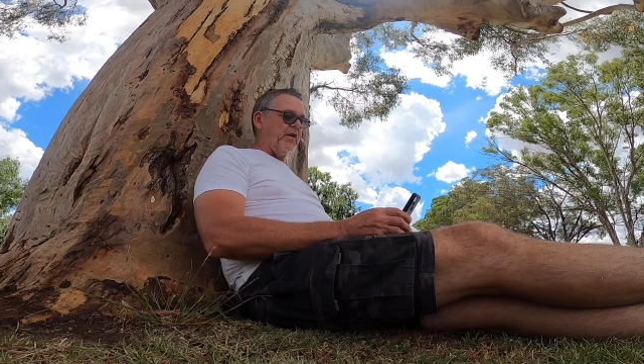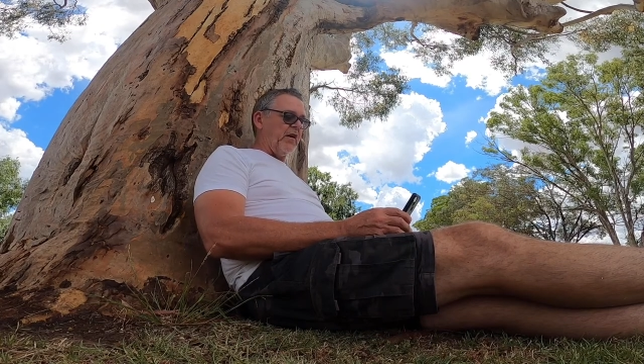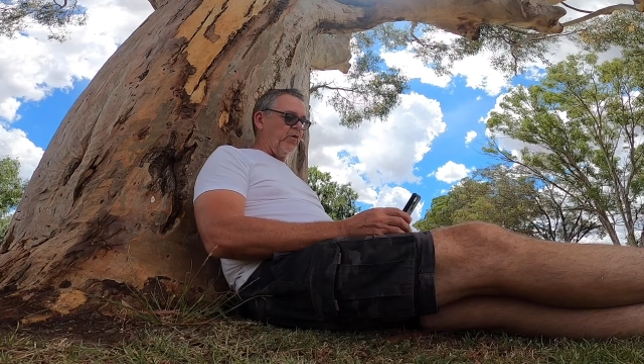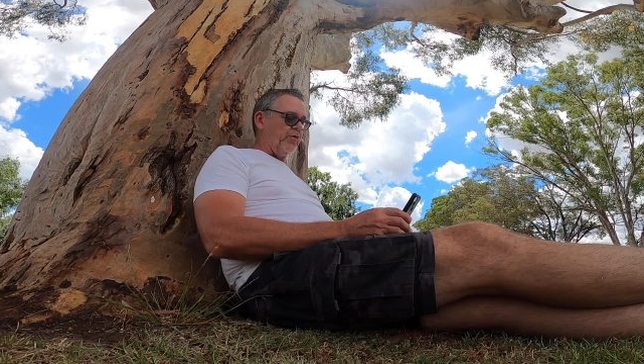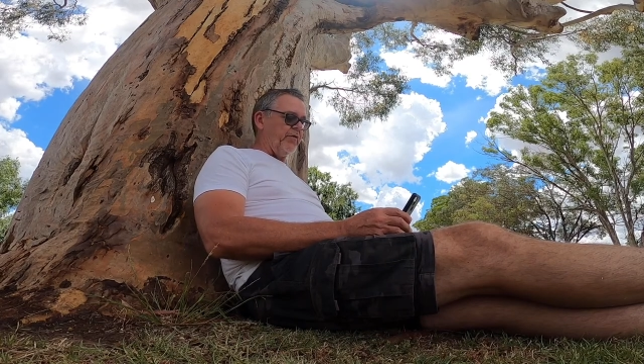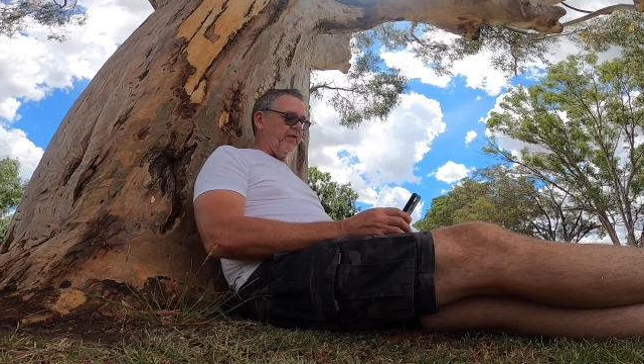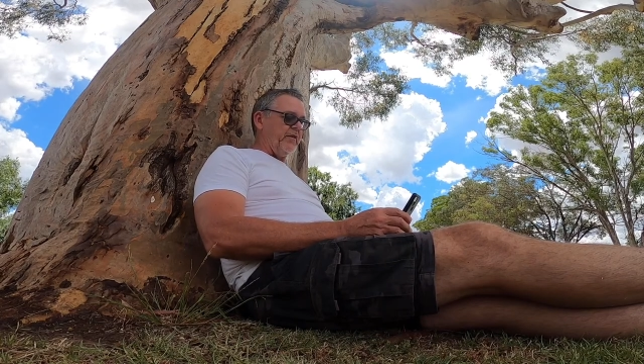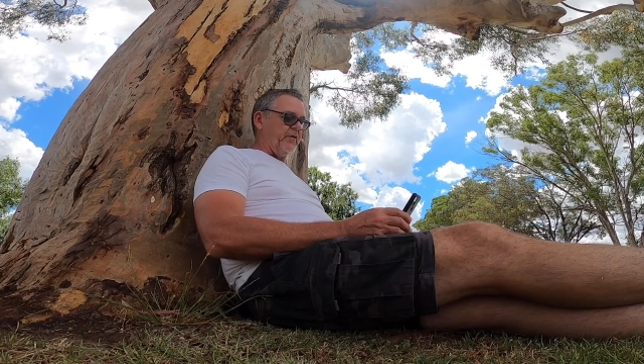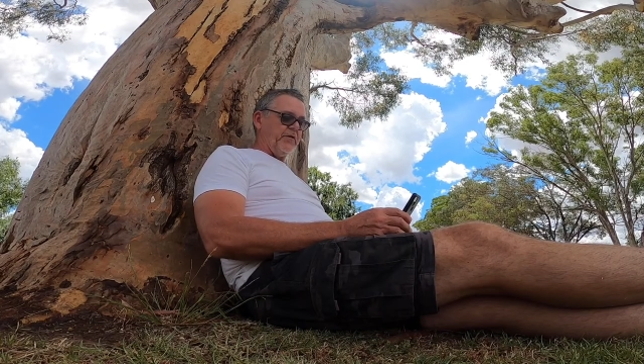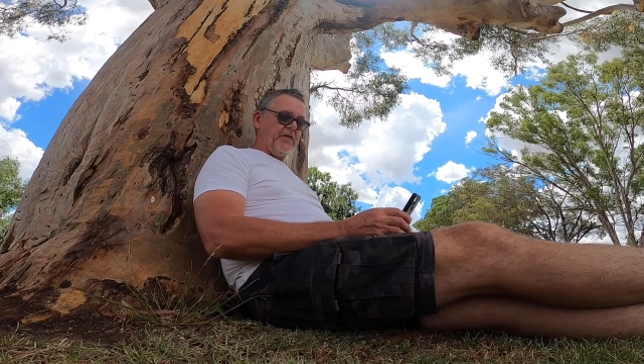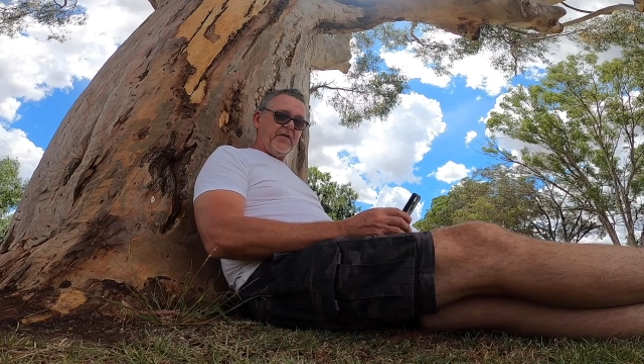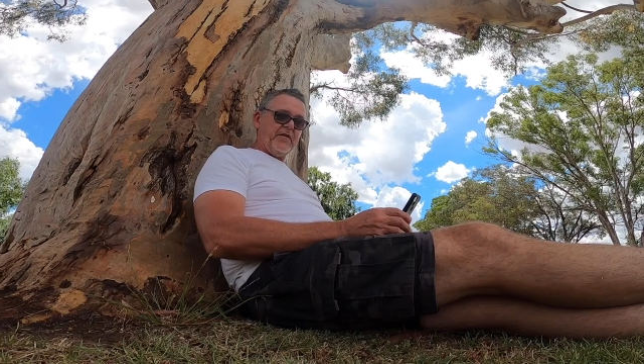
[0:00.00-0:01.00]

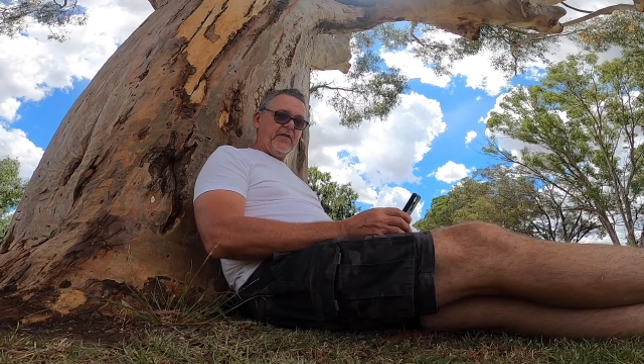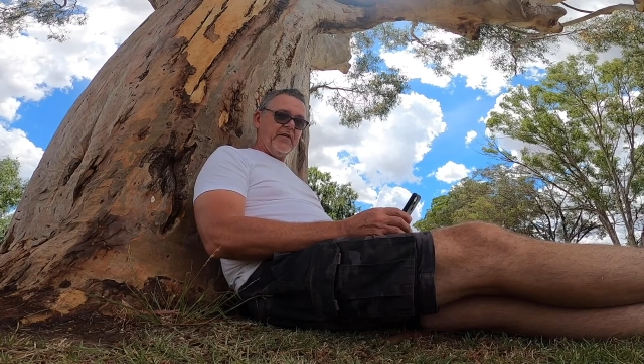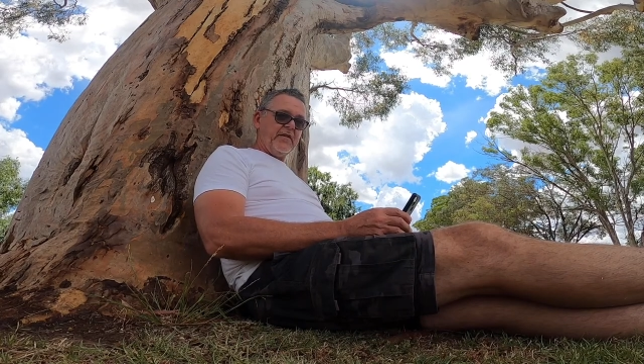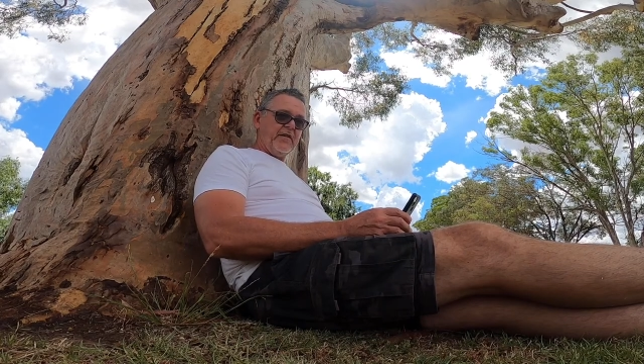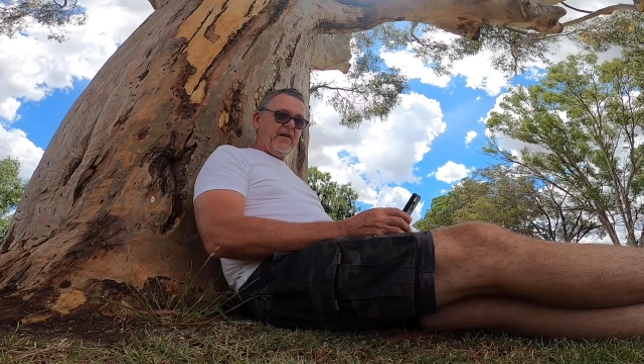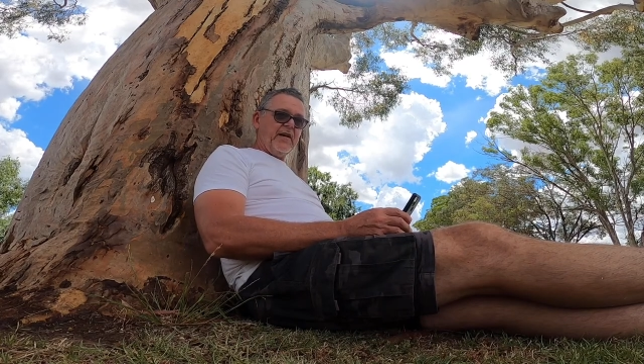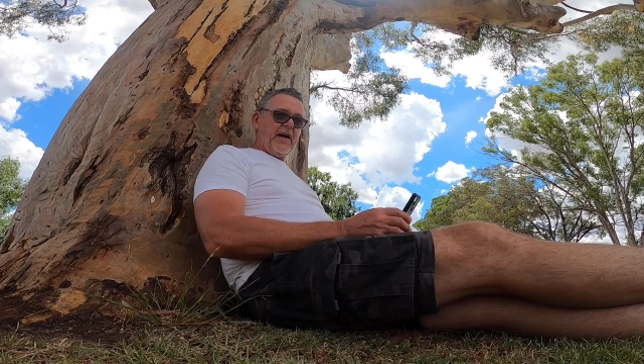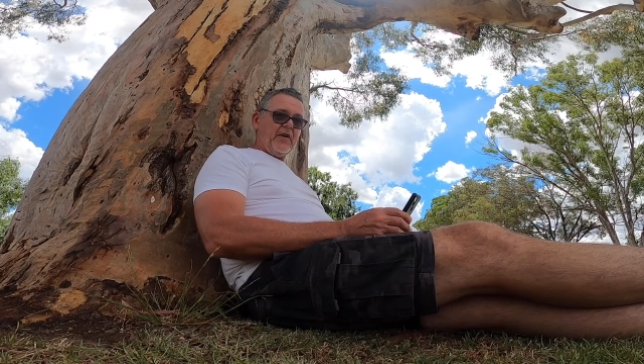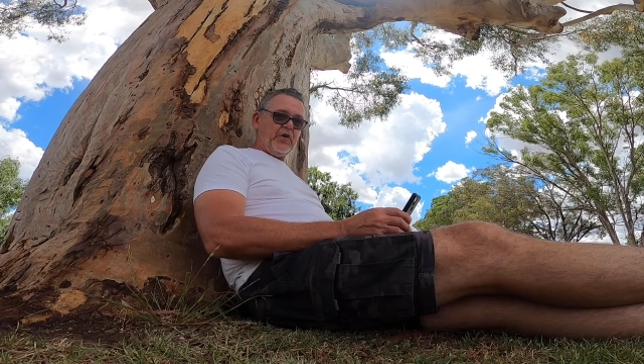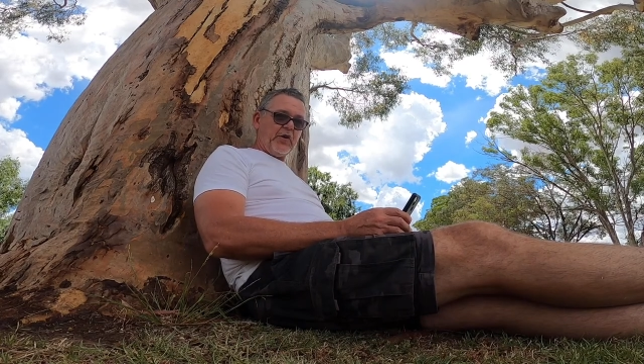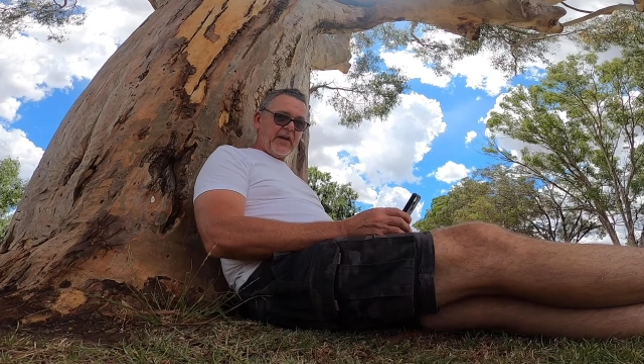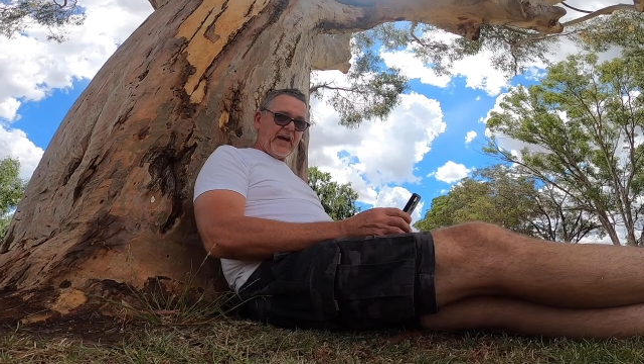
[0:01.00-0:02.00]
Goldfield,
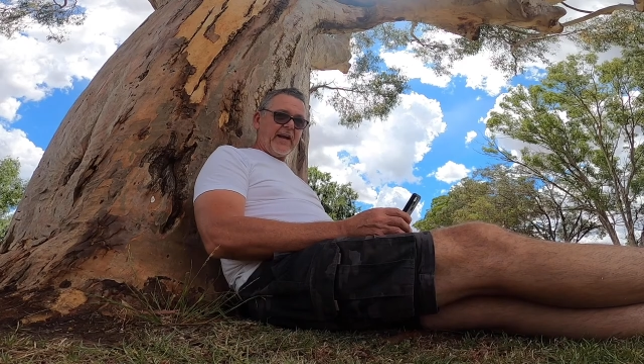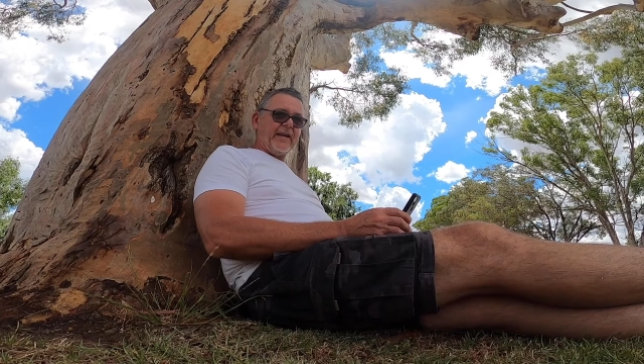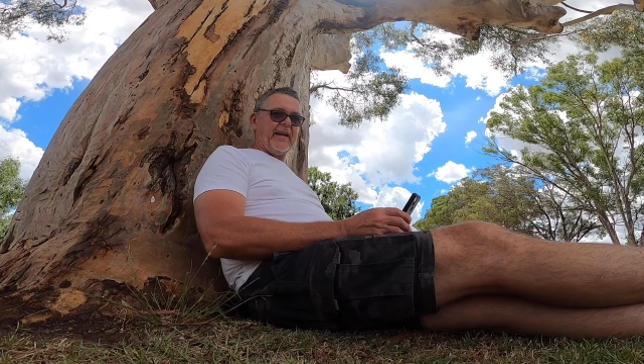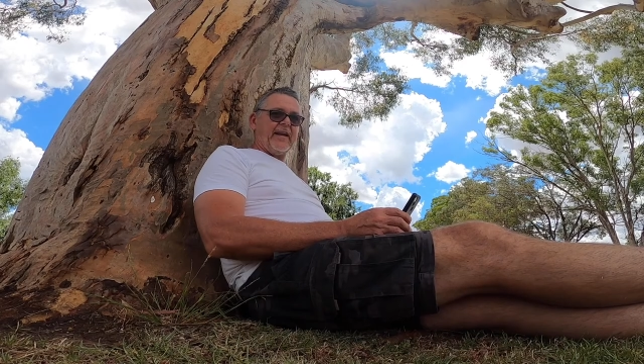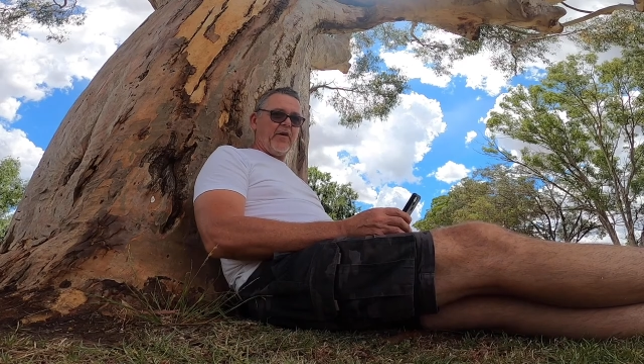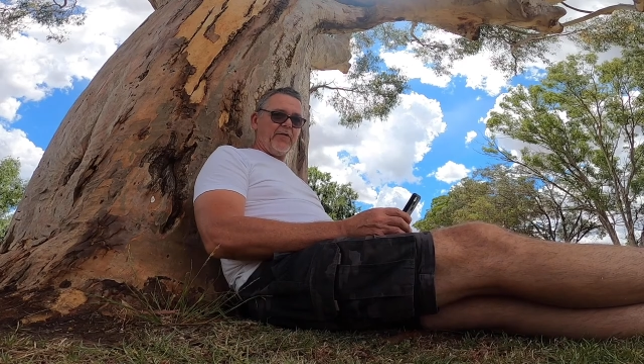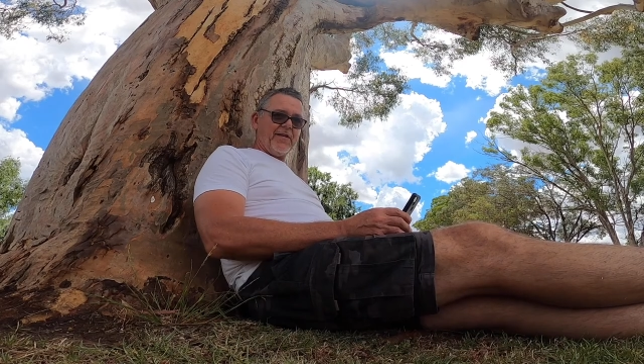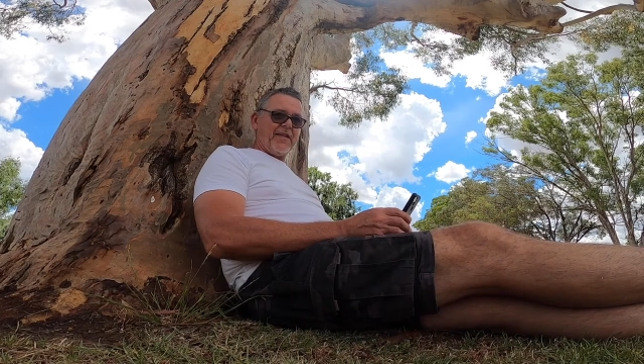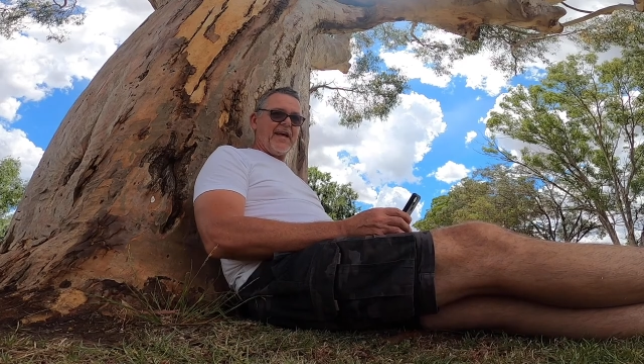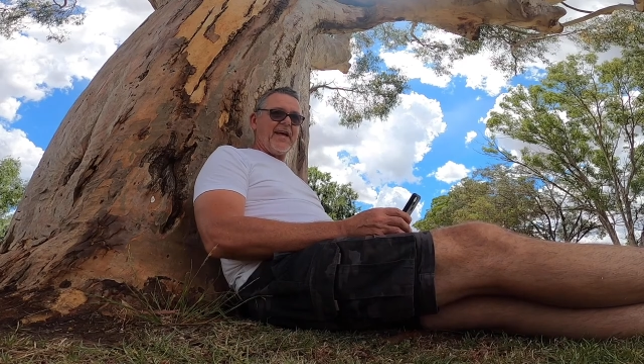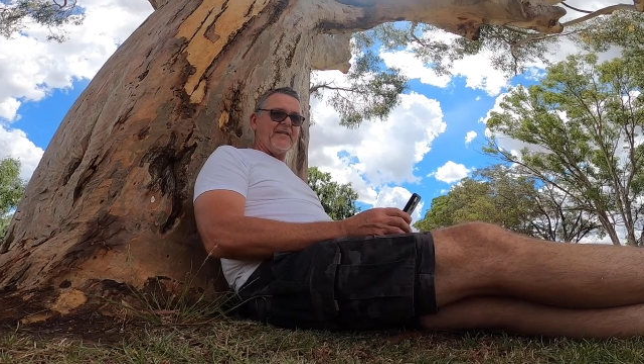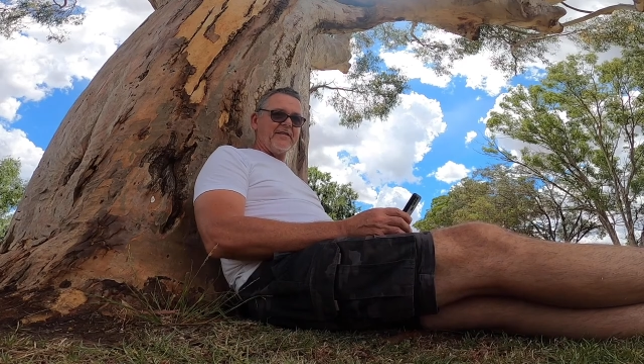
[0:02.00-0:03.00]
and you can't get over
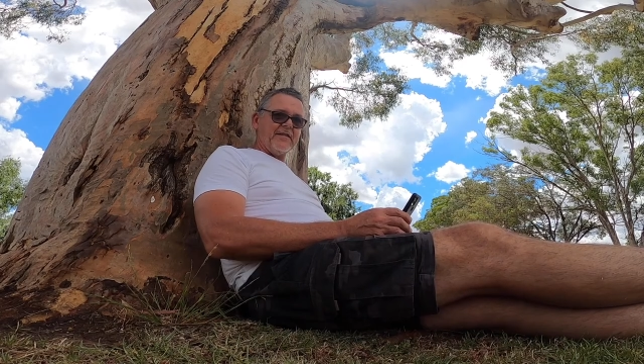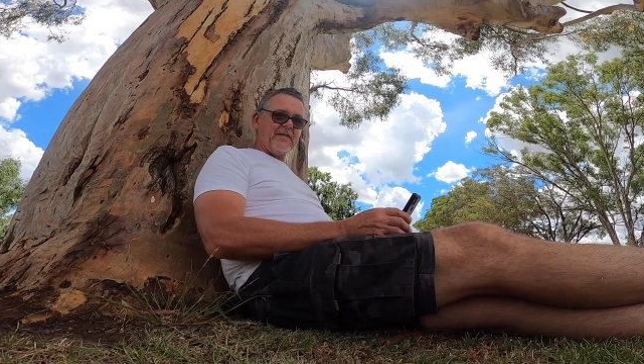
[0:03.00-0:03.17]
that."